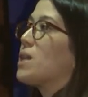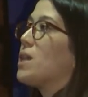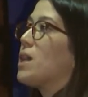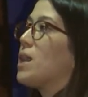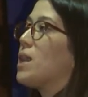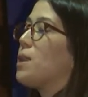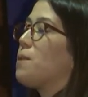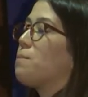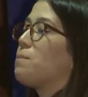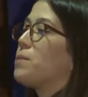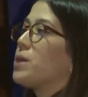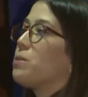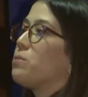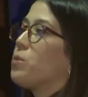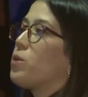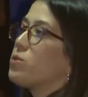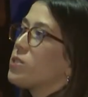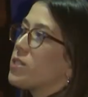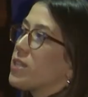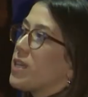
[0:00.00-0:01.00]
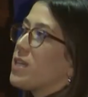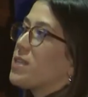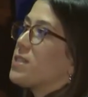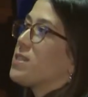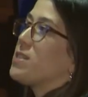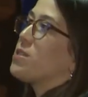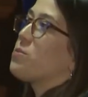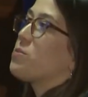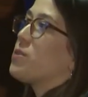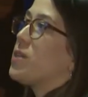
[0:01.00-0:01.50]
in most
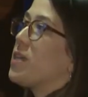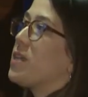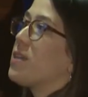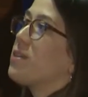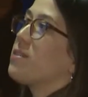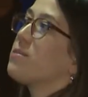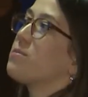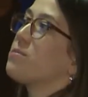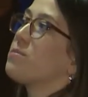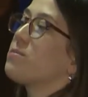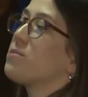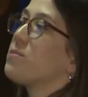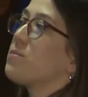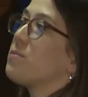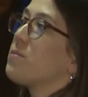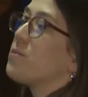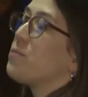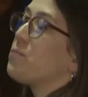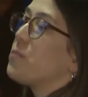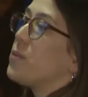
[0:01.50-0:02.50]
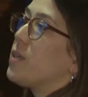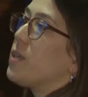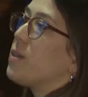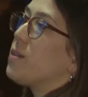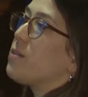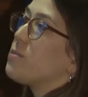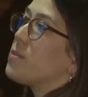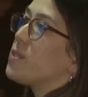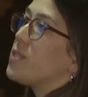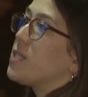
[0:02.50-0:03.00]
cases we
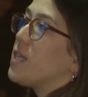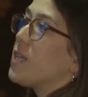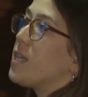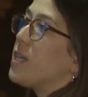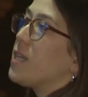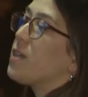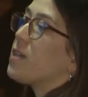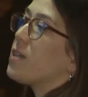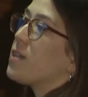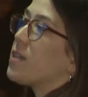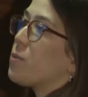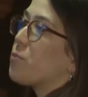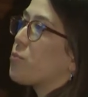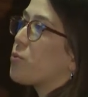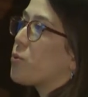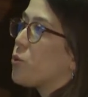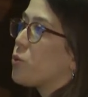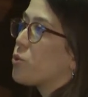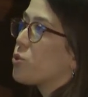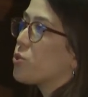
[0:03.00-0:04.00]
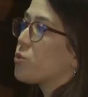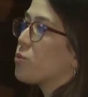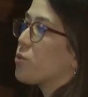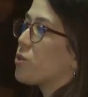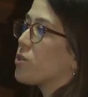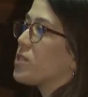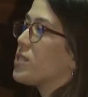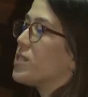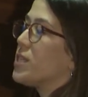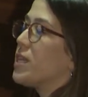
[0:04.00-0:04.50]
see an approach
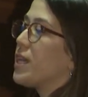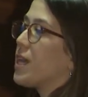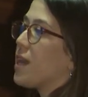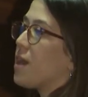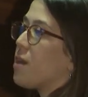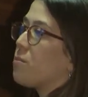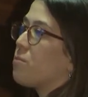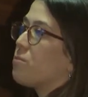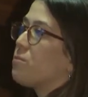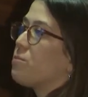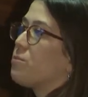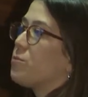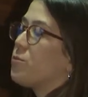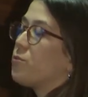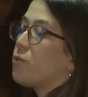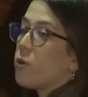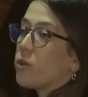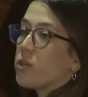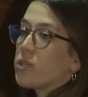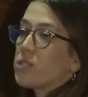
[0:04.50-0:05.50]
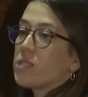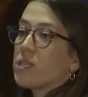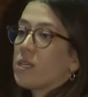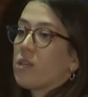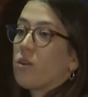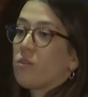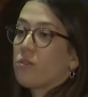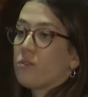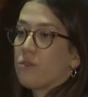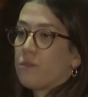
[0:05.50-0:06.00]
towards CCAM
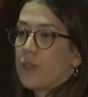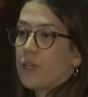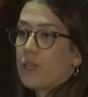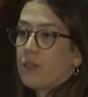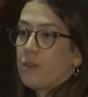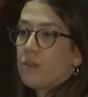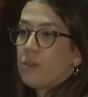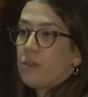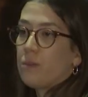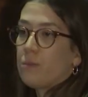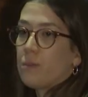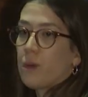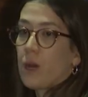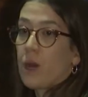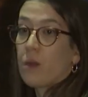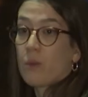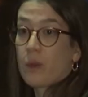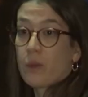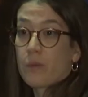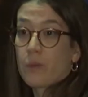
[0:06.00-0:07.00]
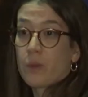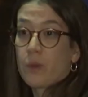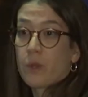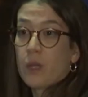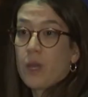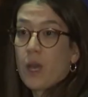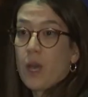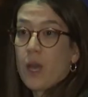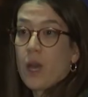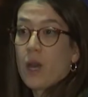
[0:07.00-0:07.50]
focusing on the vehicle. However,
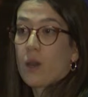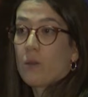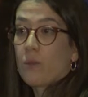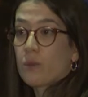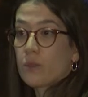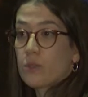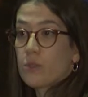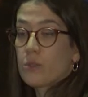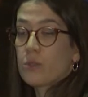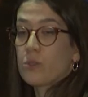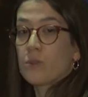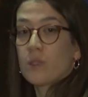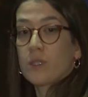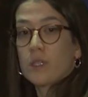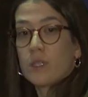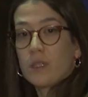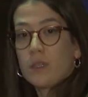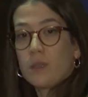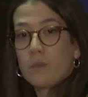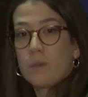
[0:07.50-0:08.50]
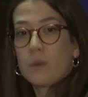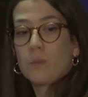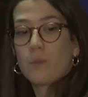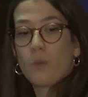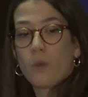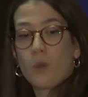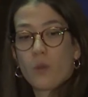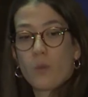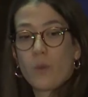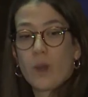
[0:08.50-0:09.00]
I want to stress a little bit
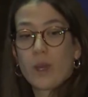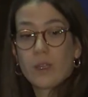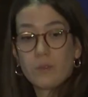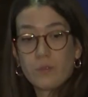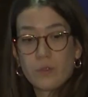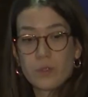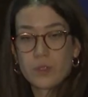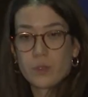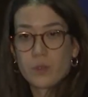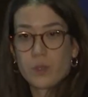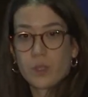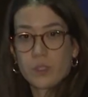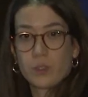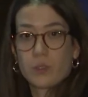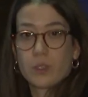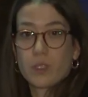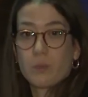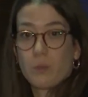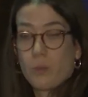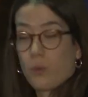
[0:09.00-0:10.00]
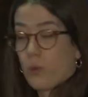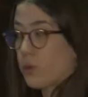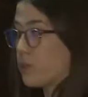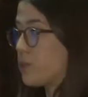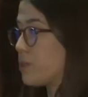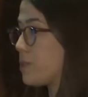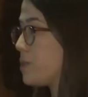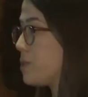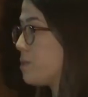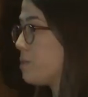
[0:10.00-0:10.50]
more why infrastructure is
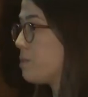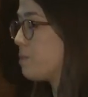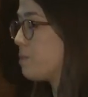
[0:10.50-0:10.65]
important.